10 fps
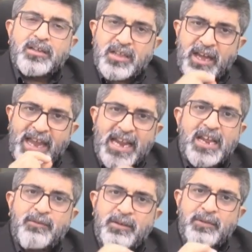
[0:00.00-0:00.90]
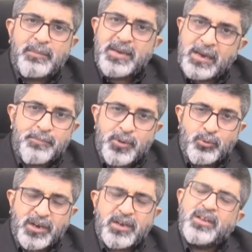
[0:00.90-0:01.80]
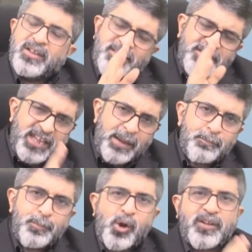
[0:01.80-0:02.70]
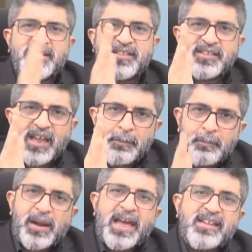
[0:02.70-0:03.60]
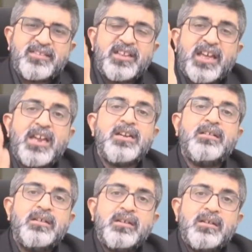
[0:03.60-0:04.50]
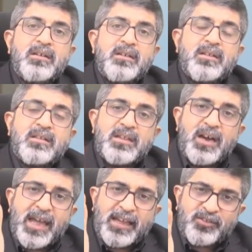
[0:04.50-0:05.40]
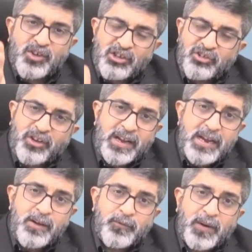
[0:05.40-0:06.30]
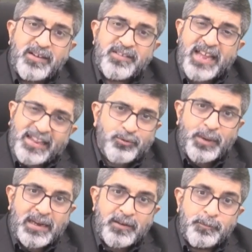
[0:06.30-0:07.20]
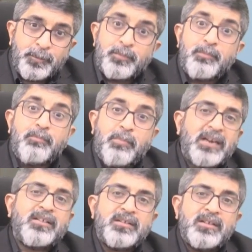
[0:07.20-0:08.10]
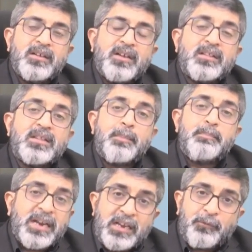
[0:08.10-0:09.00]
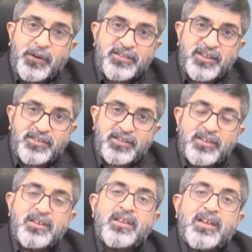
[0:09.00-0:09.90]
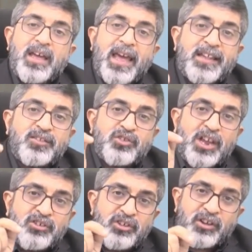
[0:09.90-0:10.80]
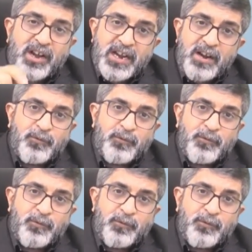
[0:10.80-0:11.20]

the NAV will be computed. Same process applies in the exchange traded funds as well. But the big difference is exchange traded